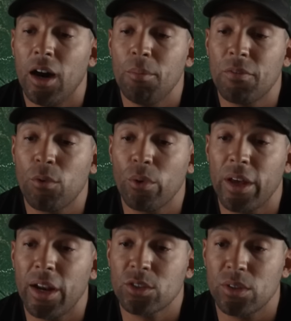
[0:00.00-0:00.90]
before
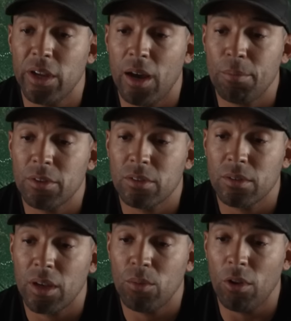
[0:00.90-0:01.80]
that actually happens.
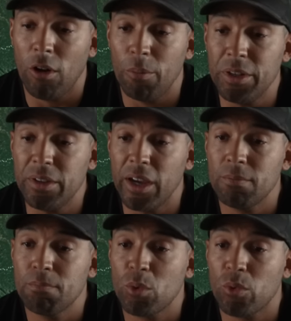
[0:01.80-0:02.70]
Okay, we'll all be
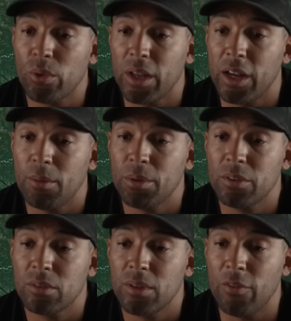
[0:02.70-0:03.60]
dead before that
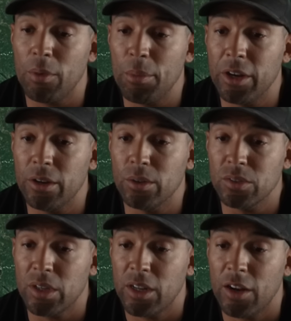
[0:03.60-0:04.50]
happens. Everybody
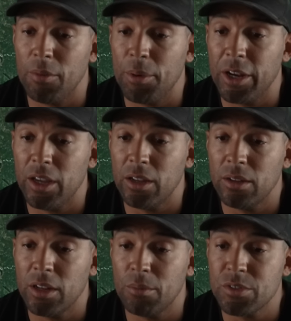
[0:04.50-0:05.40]
knows that. Everybody
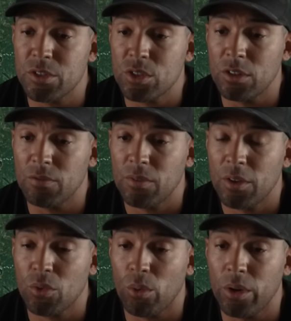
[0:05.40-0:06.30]
in a position of
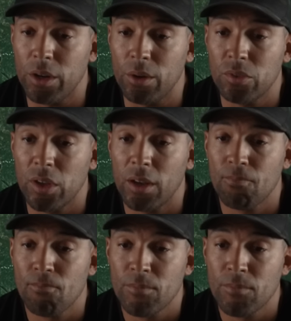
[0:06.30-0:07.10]
authority knows that.